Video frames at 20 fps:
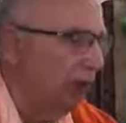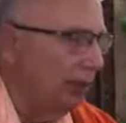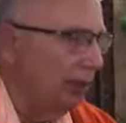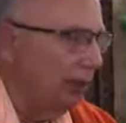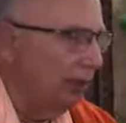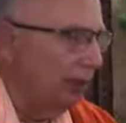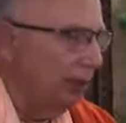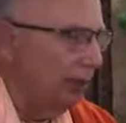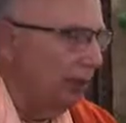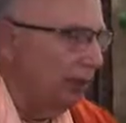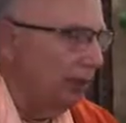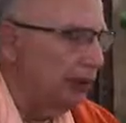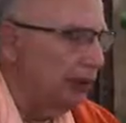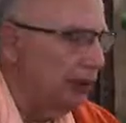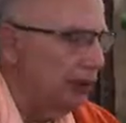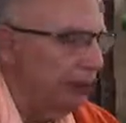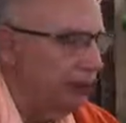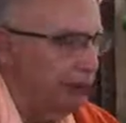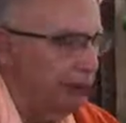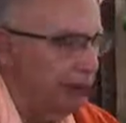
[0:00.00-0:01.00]
committing
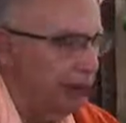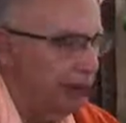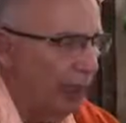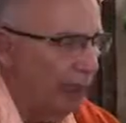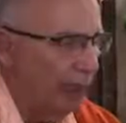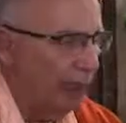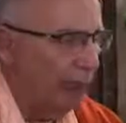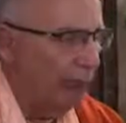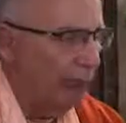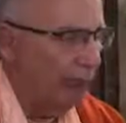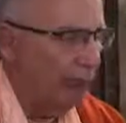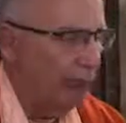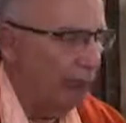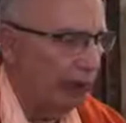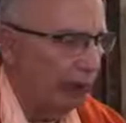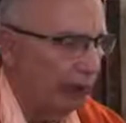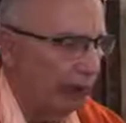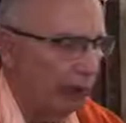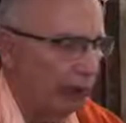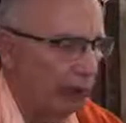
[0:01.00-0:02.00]
sinful
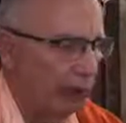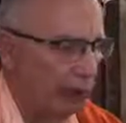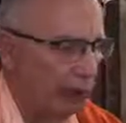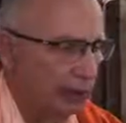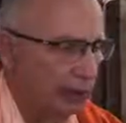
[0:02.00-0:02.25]
activities.